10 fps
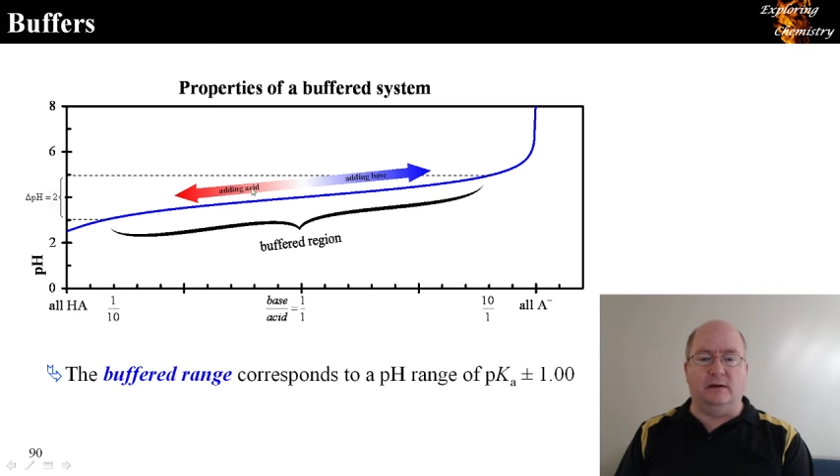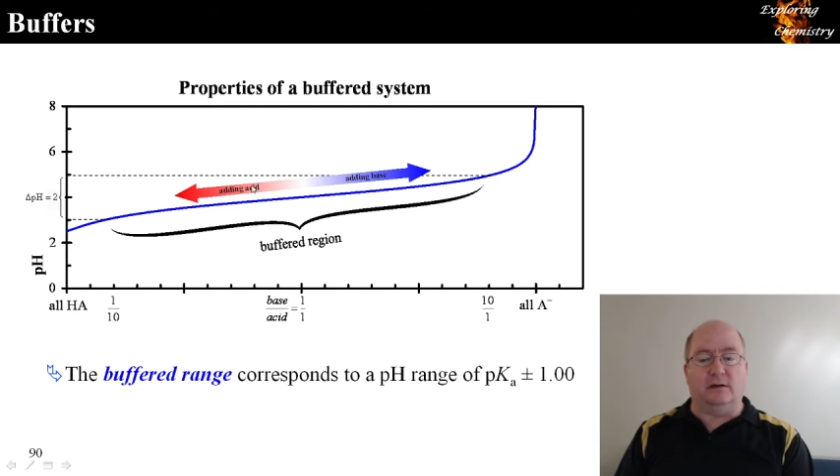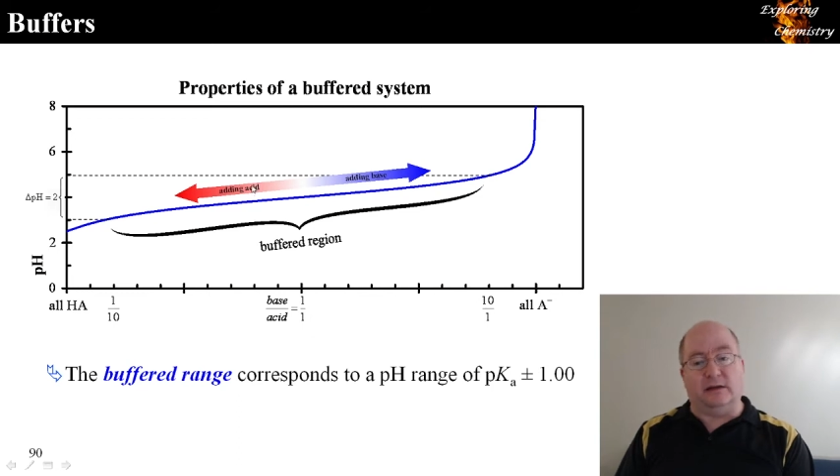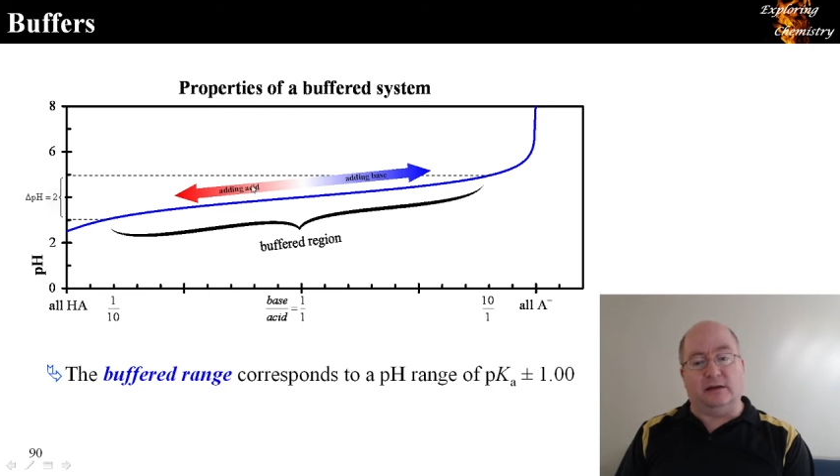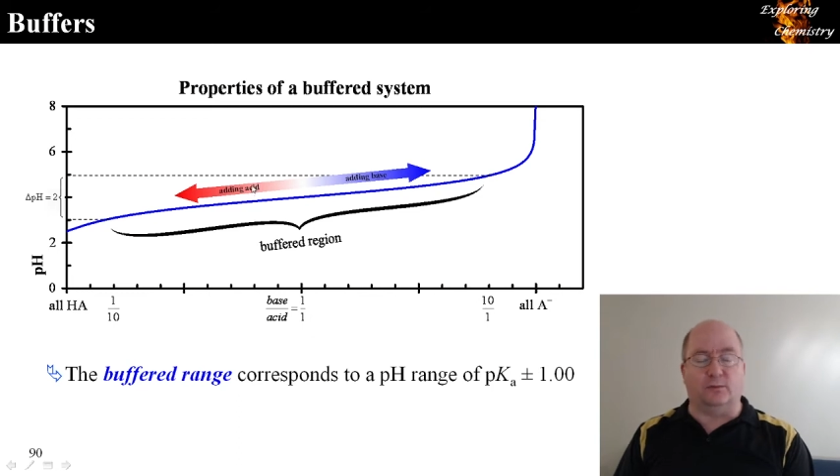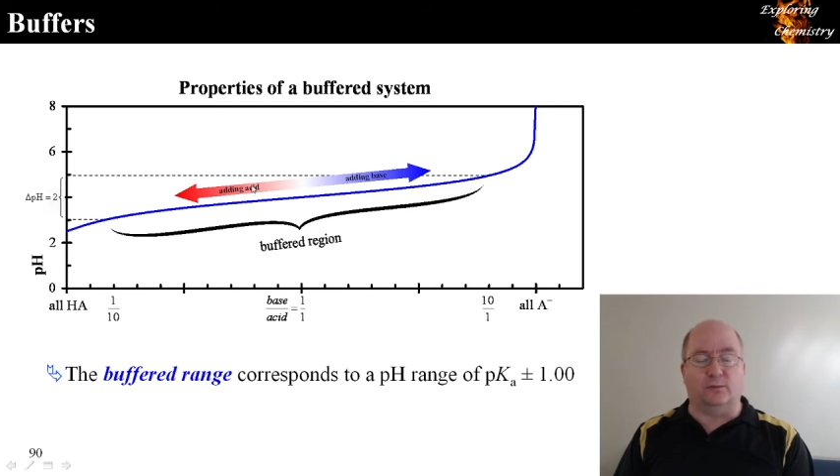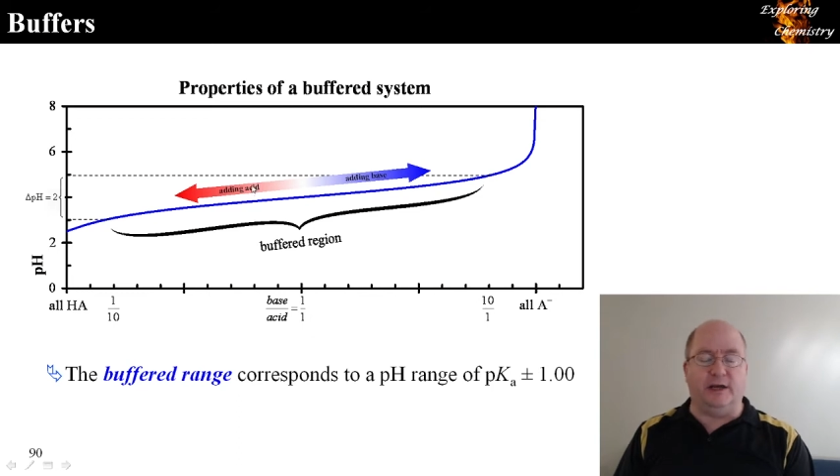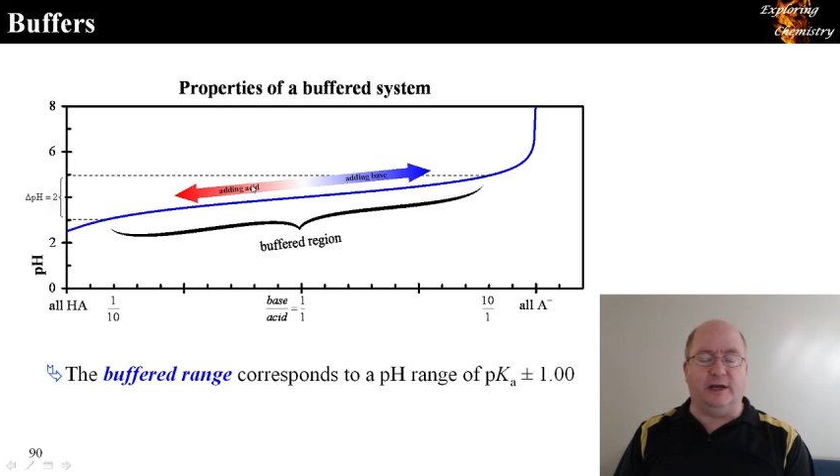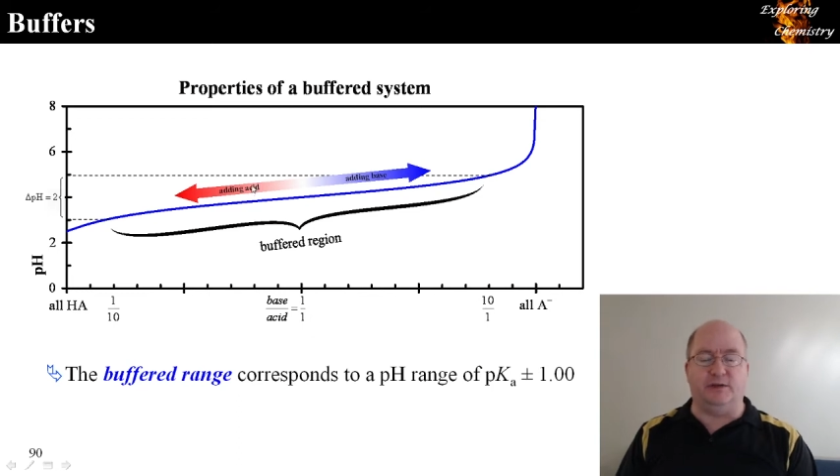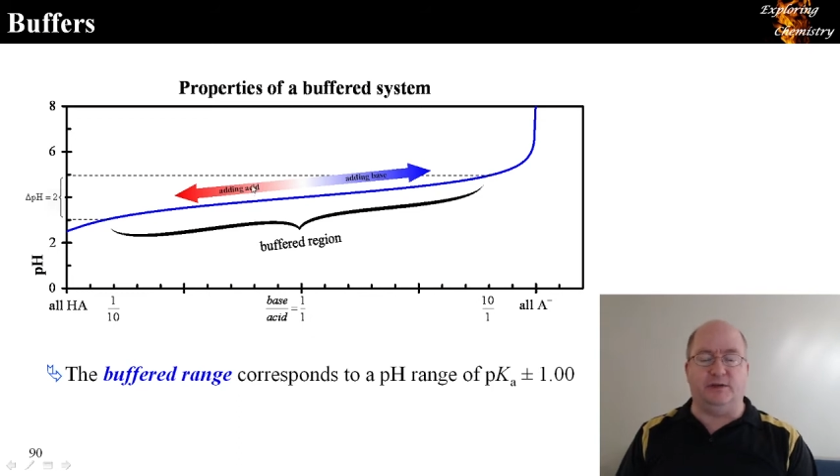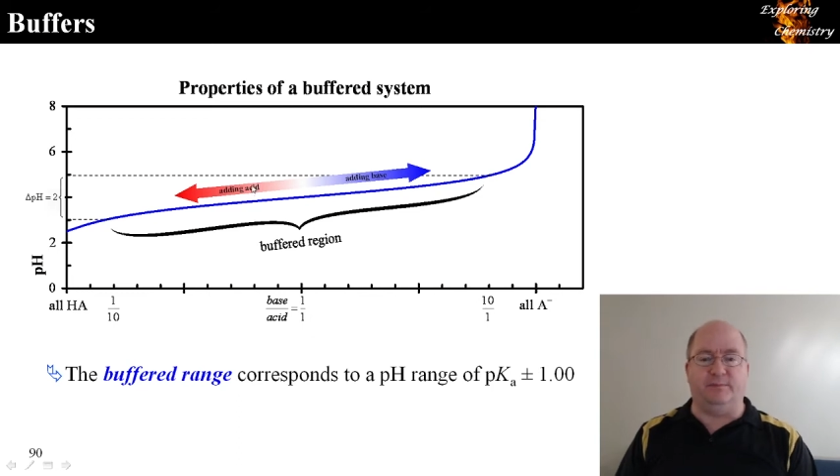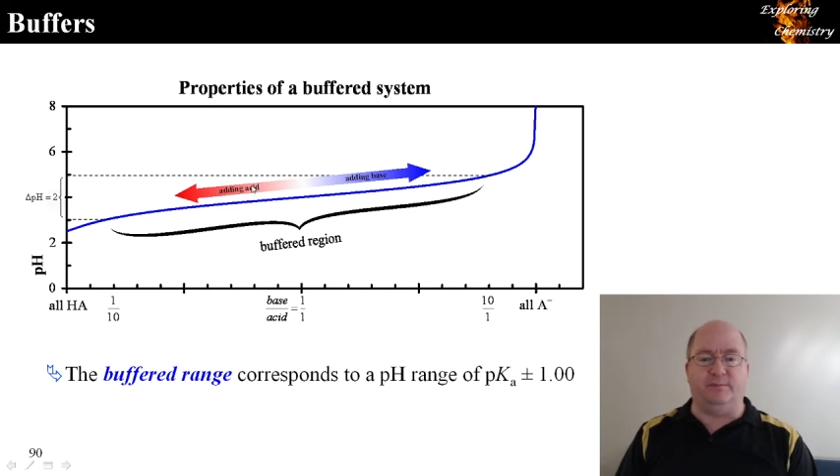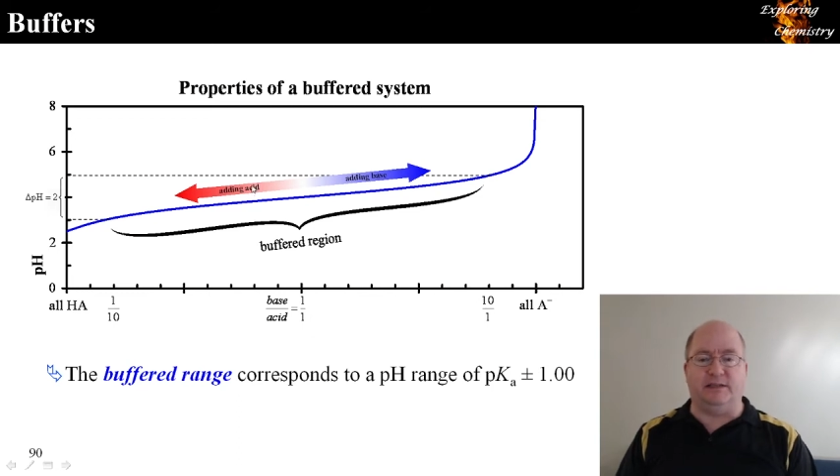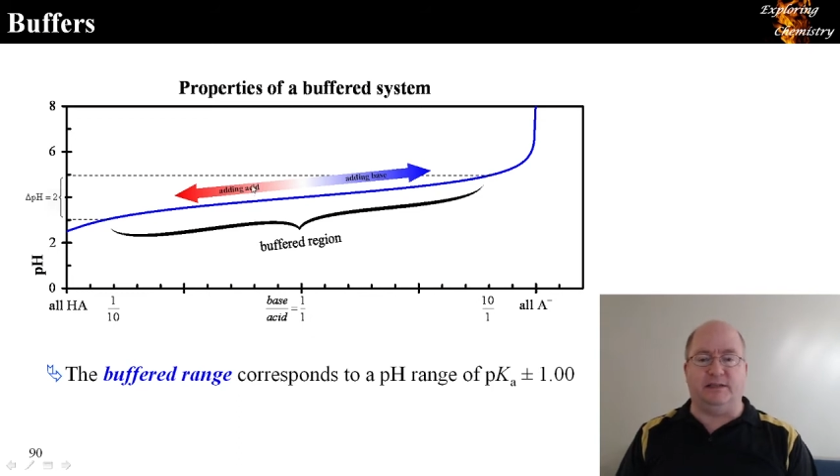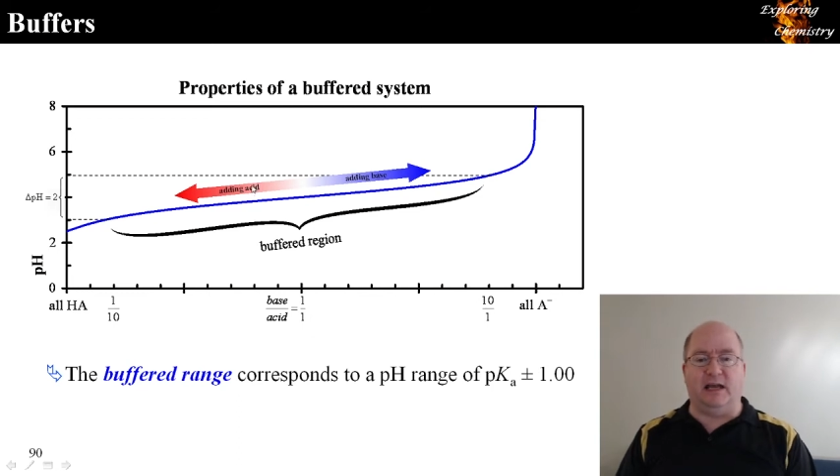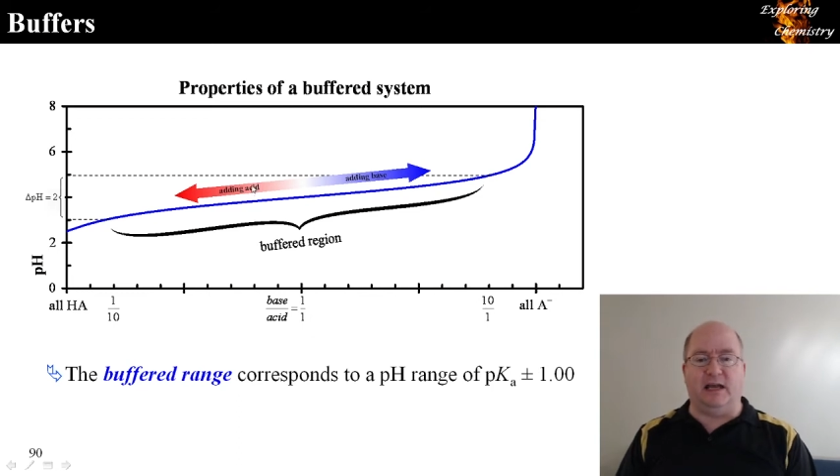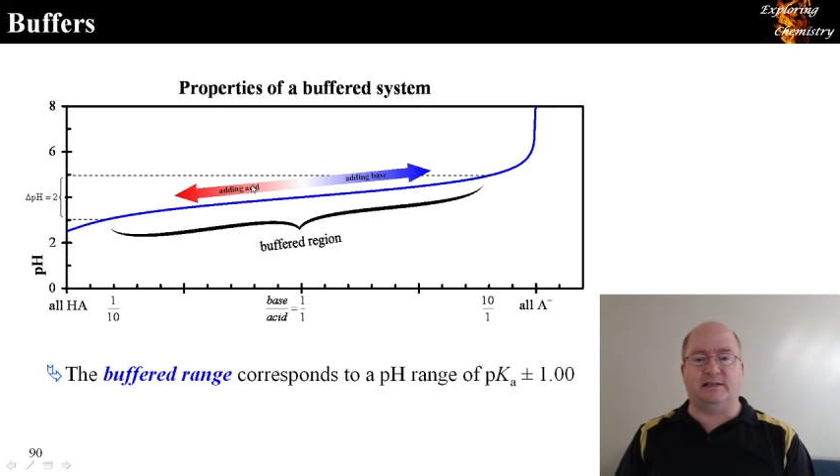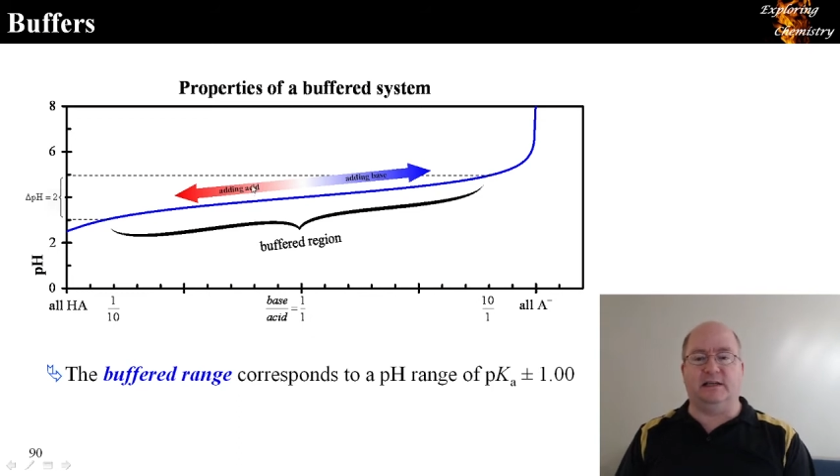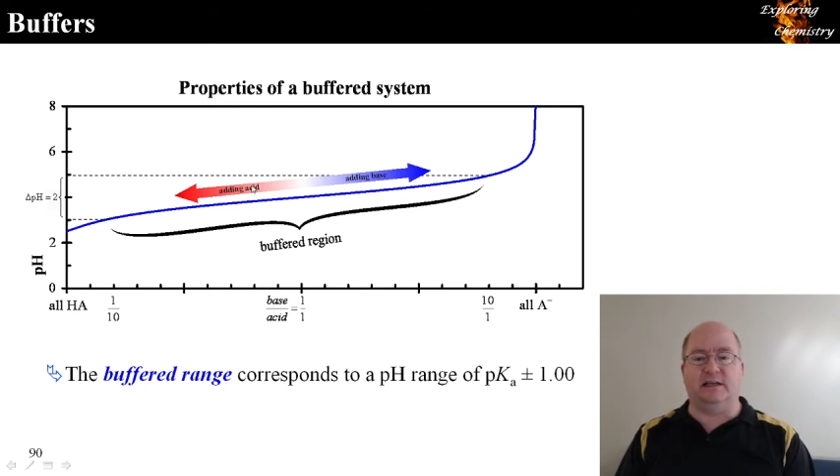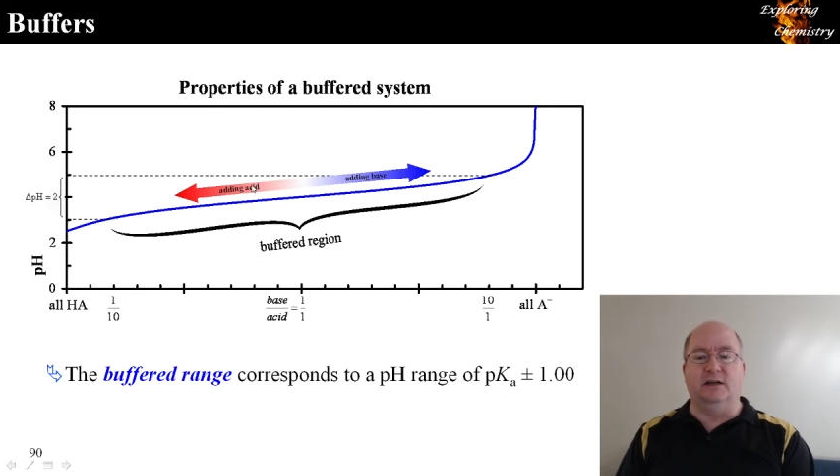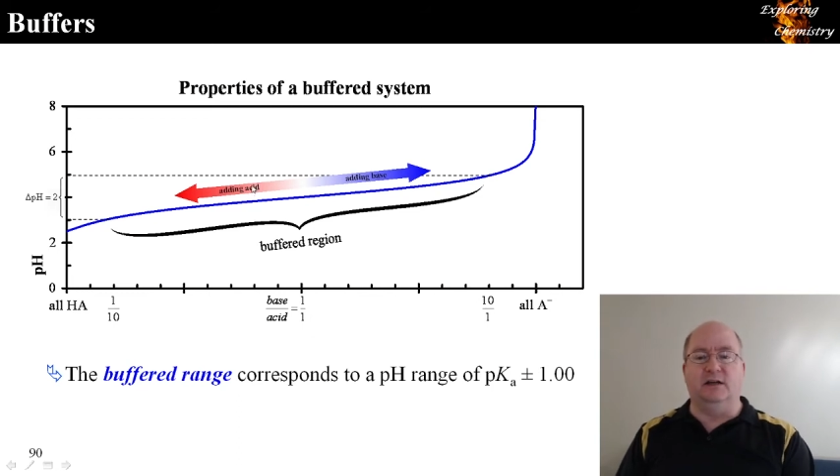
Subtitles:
that's the ratios of base to acid,